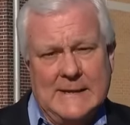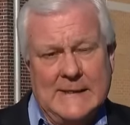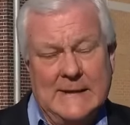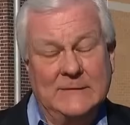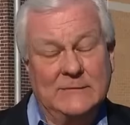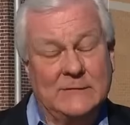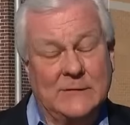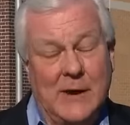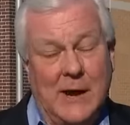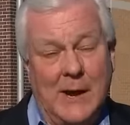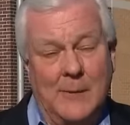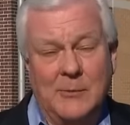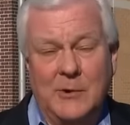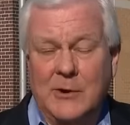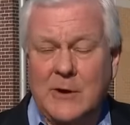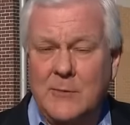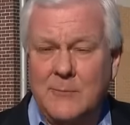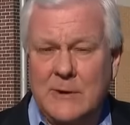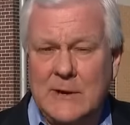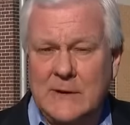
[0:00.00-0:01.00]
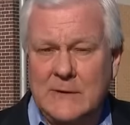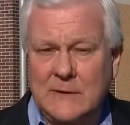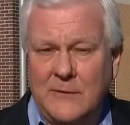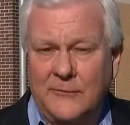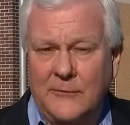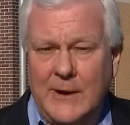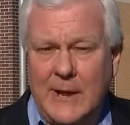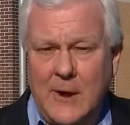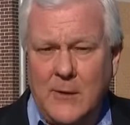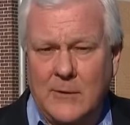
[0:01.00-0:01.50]
this time there could be a
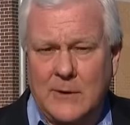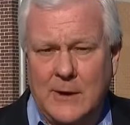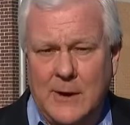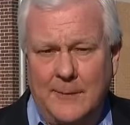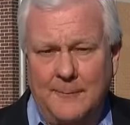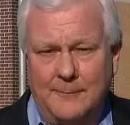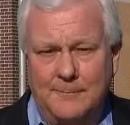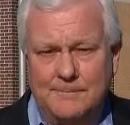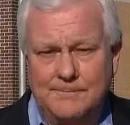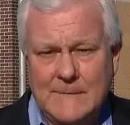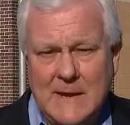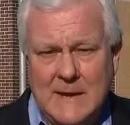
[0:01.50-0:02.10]
different outcome.